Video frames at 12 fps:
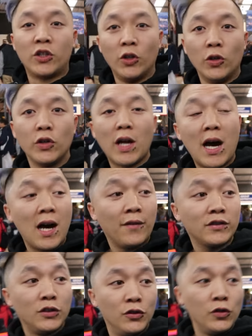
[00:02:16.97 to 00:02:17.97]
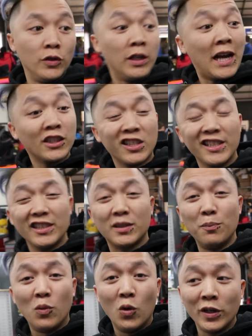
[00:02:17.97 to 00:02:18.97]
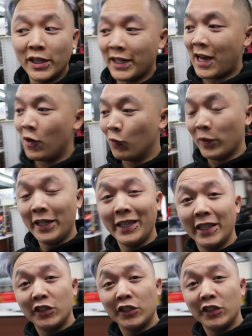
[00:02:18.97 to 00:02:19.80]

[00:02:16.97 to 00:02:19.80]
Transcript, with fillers: Good afternoon. Actually, it's morning now. We